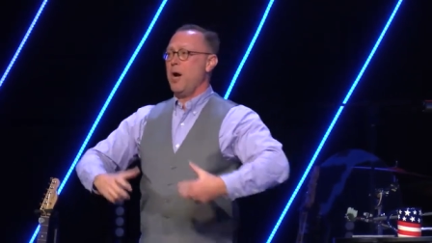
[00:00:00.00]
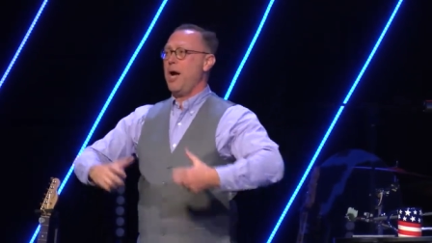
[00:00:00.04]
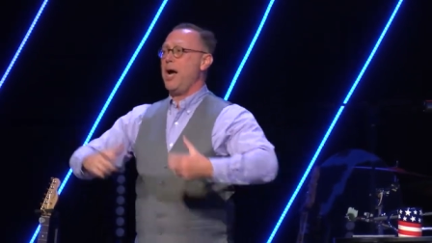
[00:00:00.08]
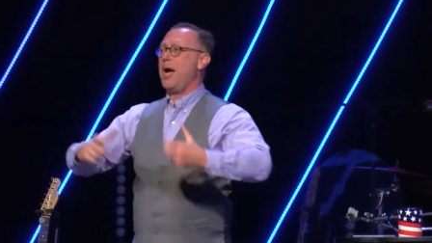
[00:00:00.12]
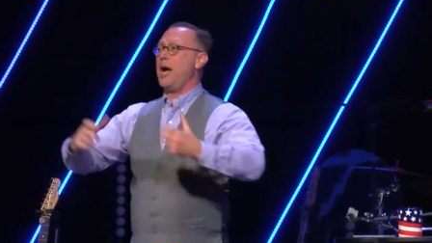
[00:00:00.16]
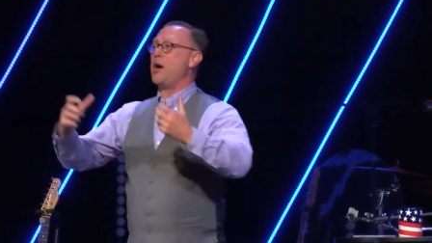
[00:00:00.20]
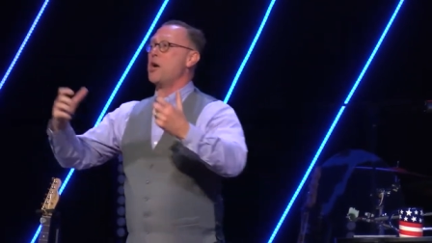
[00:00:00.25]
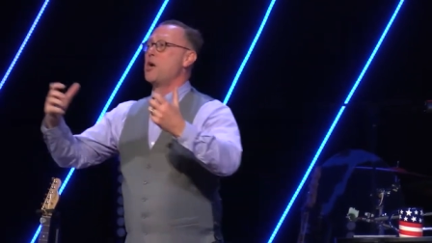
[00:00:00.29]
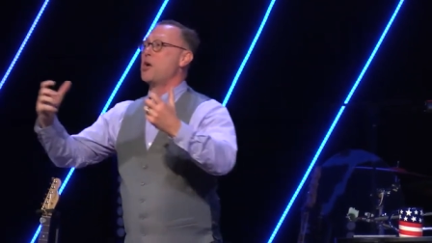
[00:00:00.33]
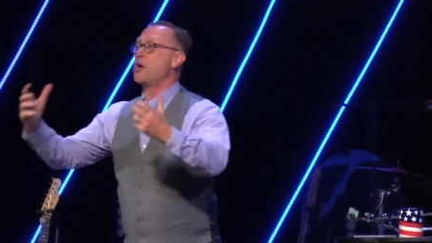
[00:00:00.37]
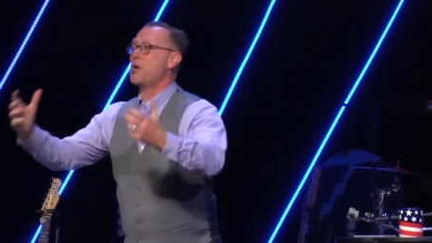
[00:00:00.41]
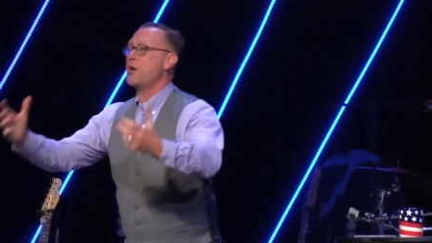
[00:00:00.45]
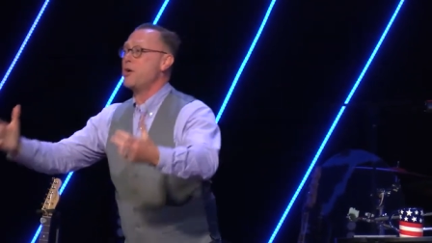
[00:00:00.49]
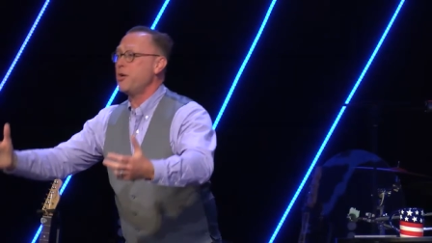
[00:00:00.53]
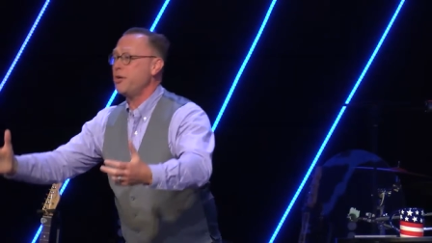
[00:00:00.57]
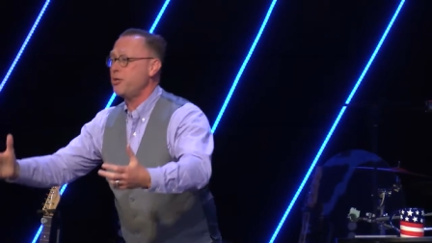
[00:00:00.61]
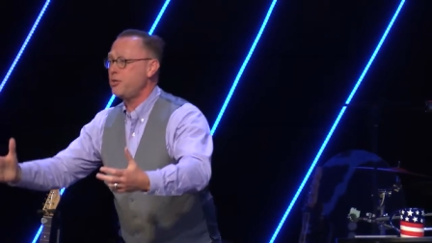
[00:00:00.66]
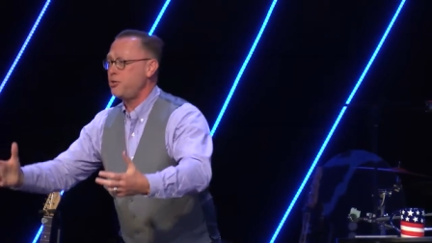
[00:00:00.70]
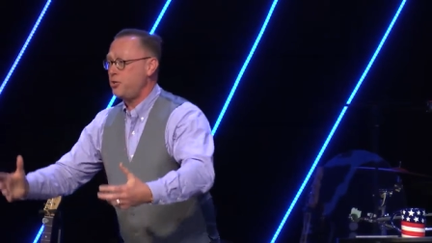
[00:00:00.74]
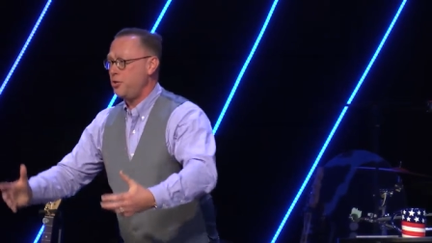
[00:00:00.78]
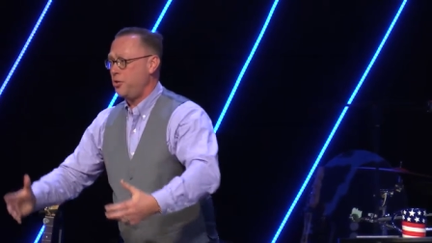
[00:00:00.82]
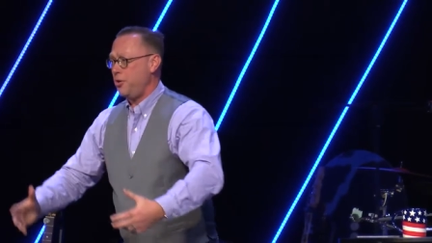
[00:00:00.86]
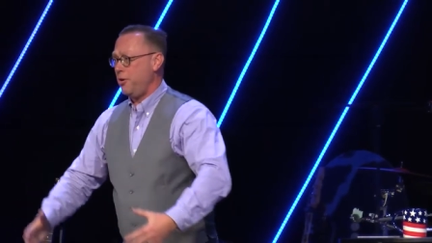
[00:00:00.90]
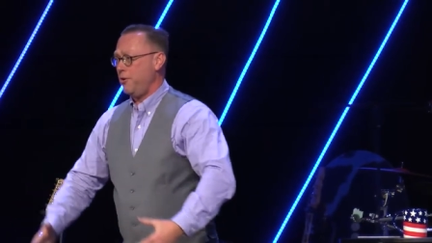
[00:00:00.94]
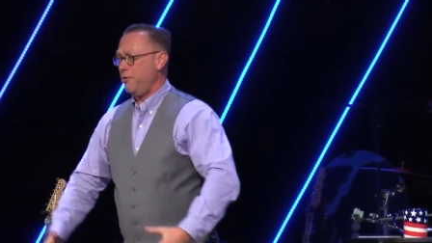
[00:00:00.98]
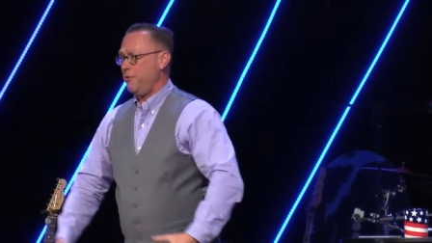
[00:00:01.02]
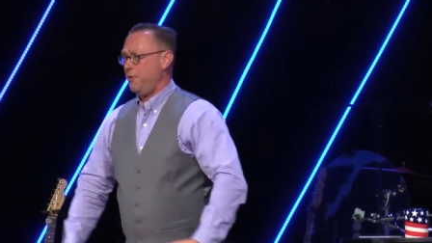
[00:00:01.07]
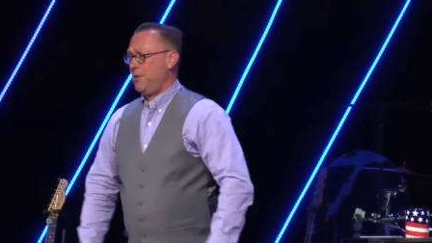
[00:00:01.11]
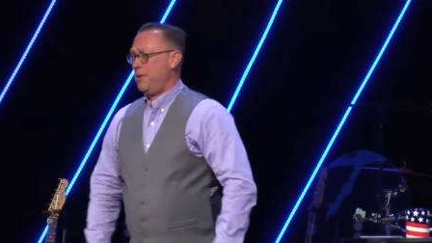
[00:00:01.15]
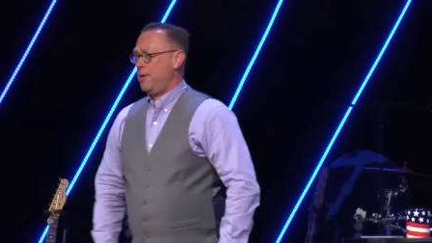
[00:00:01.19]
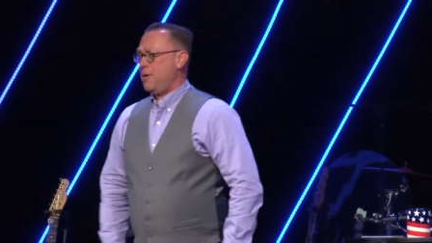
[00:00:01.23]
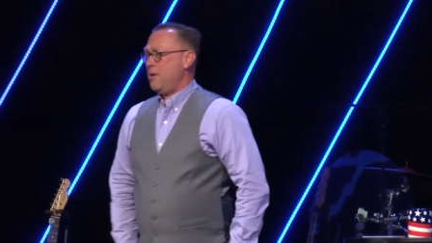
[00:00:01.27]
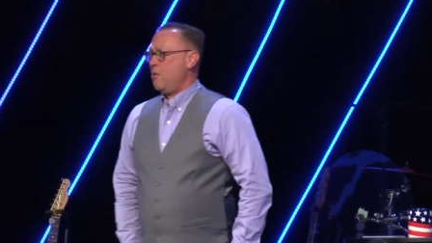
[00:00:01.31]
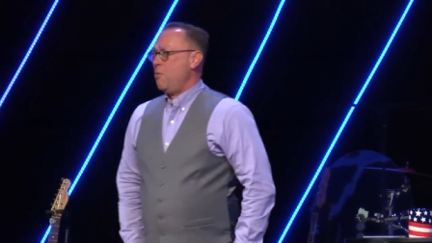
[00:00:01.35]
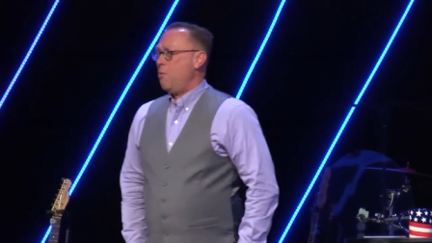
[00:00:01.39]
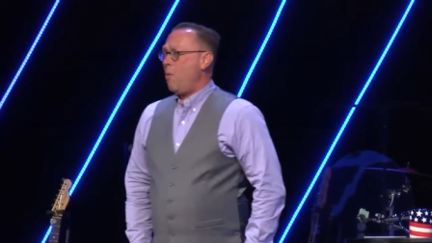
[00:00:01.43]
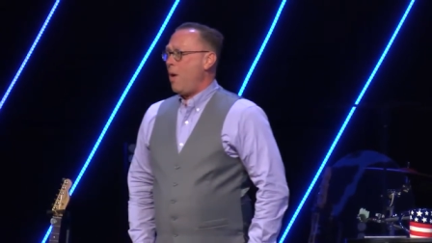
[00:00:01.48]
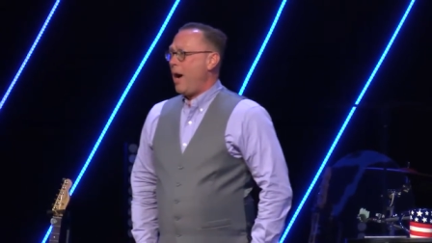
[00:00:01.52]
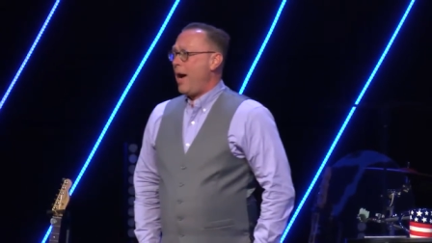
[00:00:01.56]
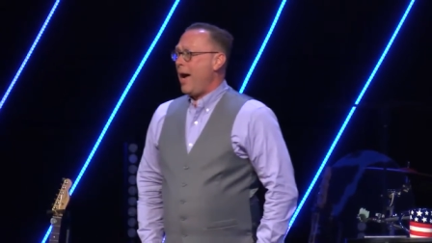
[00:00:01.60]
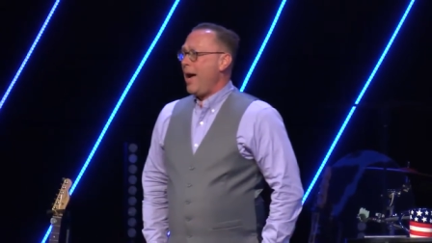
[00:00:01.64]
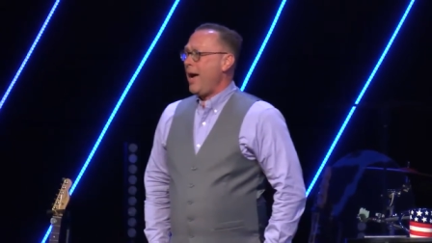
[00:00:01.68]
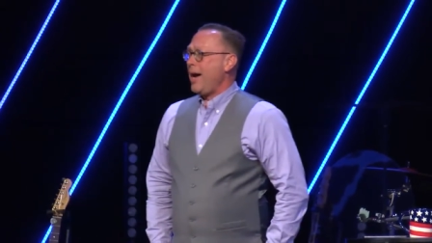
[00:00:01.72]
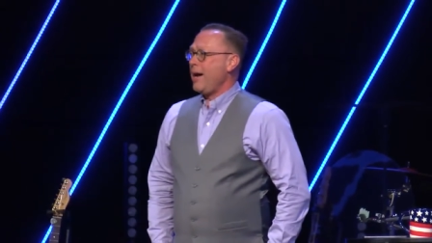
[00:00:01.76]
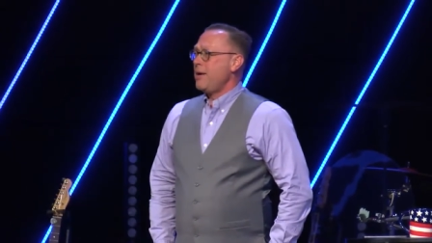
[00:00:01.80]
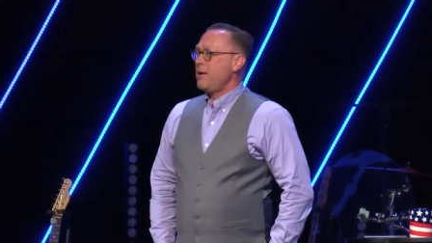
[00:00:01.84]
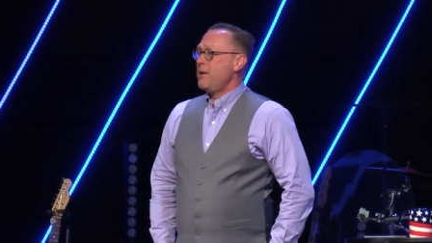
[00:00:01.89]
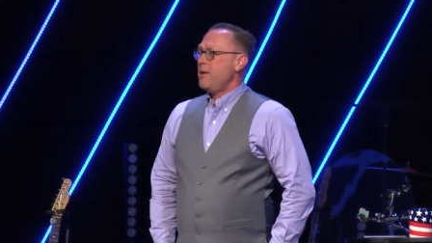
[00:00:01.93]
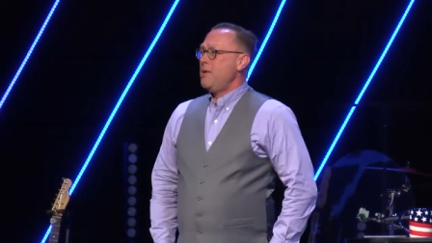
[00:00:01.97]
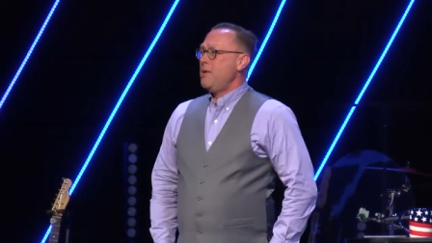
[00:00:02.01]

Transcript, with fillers: I urge you. Why?